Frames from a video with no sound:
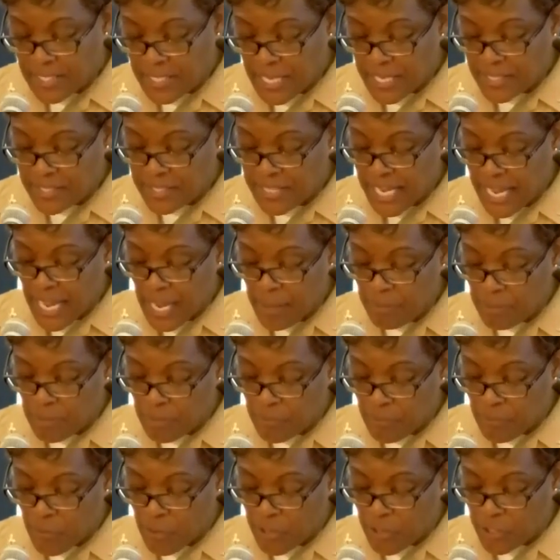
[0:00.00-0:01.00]
As I stand
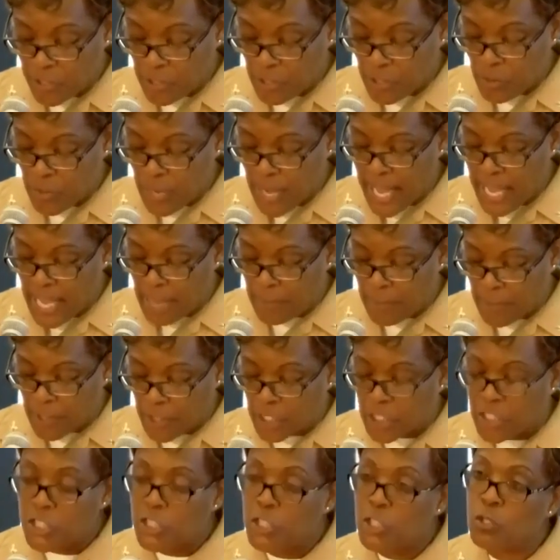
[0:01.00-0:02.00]
before you, I am
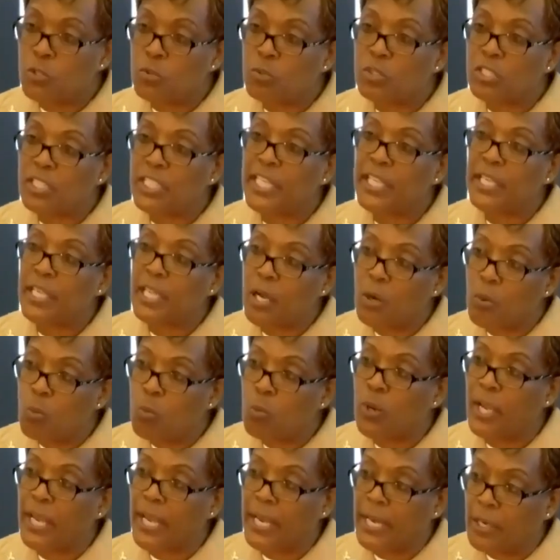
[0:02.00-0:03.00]
acutely
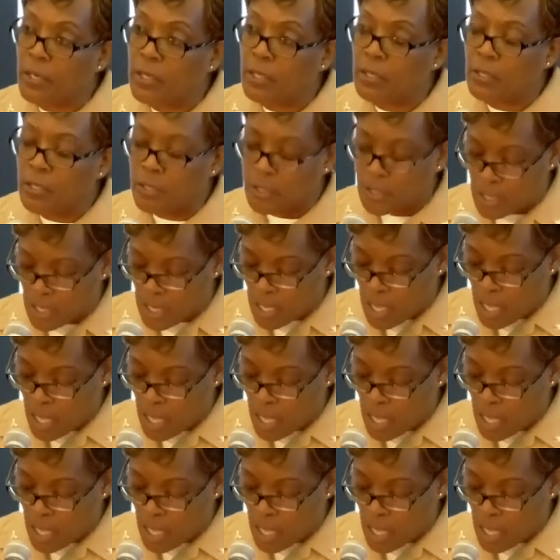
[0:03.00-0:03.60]
aware